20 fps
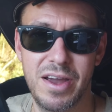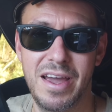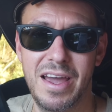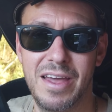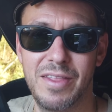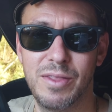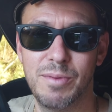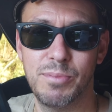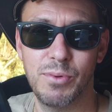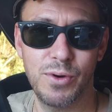Brett
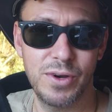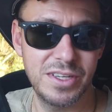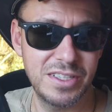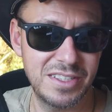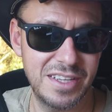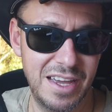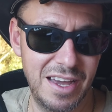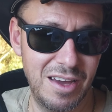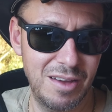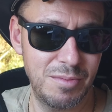and the boys
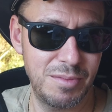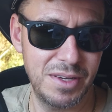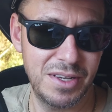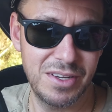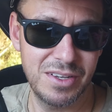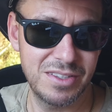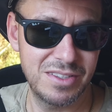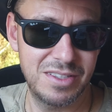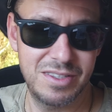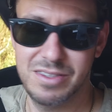down
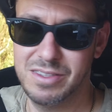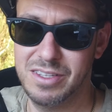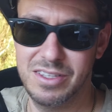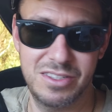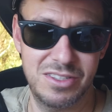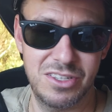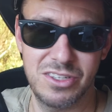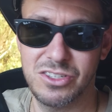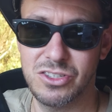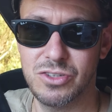because
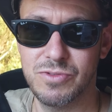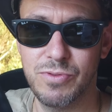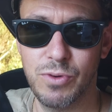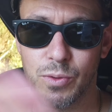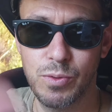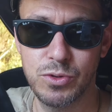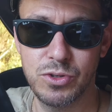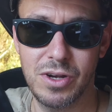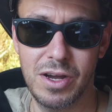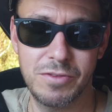there's just
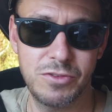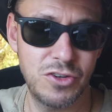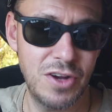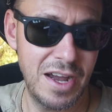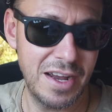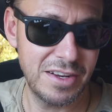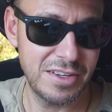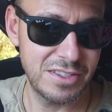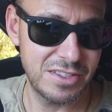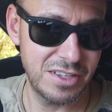four-wheel drive
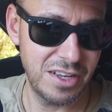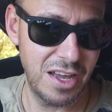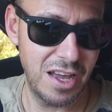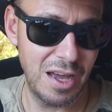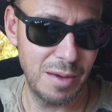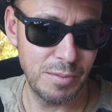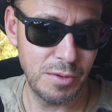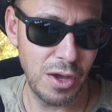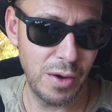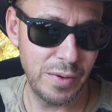tracks
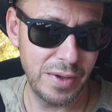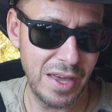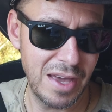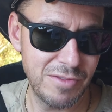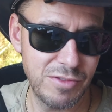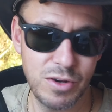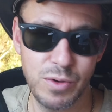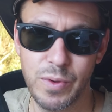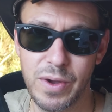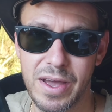um, going
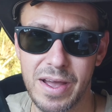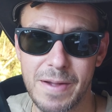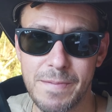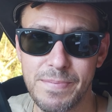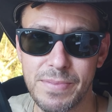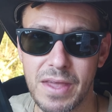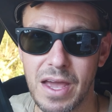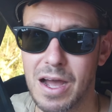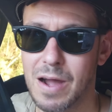everywhere.